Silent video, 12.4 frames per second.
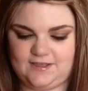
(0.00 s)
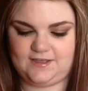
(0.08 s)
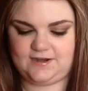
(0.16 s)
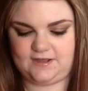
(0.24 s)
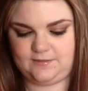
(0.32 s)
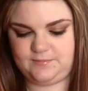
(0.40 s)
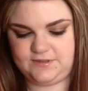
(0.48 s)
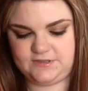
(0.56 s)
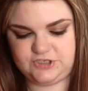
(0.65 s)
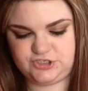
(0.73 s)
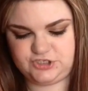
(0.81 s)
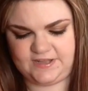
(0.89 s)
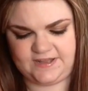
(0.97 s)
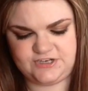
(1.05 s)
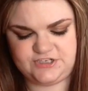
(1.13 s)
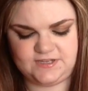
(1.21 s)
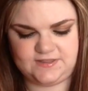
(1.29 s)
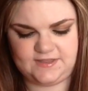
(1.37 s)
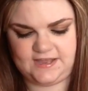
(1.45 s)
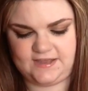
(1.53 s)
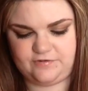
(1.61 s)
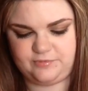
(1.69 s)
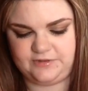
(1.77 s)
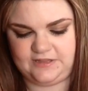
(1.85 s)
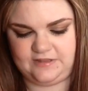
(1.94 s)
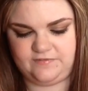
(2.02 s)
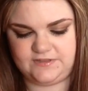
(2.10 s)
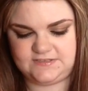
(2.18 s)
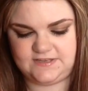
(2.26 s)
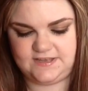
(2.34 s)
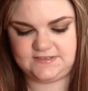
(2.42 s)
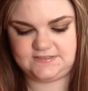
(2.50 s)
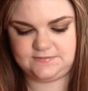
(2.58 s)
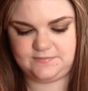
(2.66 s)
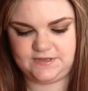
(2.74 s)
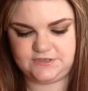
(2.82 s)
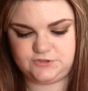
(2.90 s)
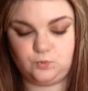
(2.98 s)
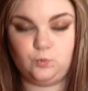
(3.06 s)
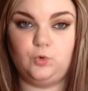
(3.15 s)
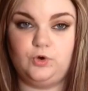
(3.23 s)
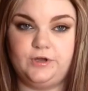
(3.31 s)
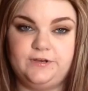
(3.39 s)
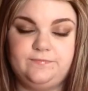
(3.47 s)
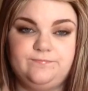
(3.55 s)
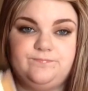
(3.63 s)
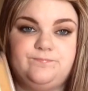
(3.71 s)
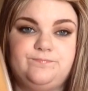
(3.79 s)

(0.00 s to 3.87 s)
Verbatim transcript: And I'm in the lightest shade they have, I believe. It's S M S one.